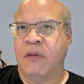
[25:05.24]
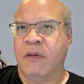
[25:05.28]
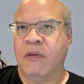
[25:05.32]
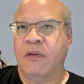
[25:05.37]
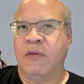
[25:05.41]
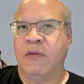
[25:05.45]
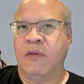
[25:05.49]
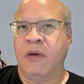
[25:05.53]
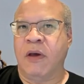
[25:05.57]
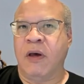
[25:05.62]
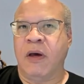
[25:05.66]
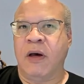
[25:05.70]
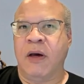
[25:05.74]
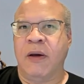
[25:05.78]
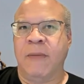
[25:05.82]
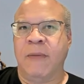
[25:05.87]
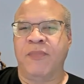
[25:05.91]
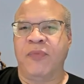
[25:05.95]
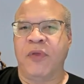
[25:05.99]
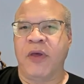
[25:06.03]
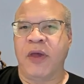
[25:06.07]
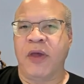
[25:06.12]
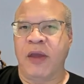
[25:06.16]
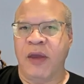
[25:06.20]

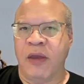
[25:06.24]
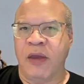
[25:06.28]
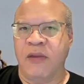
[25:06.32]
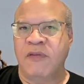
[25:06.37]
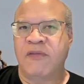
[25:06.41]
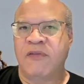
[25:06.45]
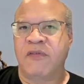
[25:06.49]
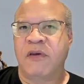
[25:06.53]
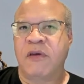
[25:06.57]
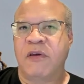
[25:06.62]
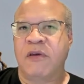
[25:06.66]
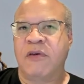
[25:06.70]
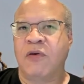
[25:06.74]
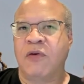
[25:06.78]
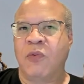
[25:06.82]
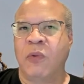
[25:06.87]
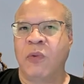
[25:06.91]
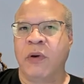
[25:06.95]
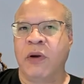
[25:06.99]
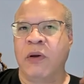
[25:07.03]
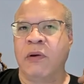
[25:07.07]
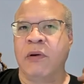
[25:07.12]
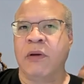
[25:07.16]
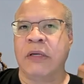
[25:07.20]
the headset you're
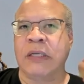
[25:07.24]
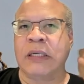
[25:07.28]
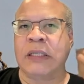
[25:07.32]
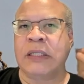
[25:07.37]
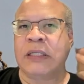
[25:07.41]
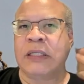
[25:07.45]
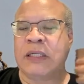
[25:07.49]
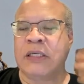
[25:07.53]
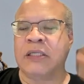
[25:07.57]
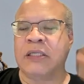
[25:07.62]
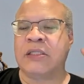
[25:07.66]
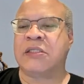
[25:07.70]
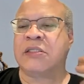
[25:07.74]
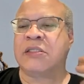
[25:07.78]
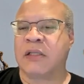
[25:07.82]
wearing needs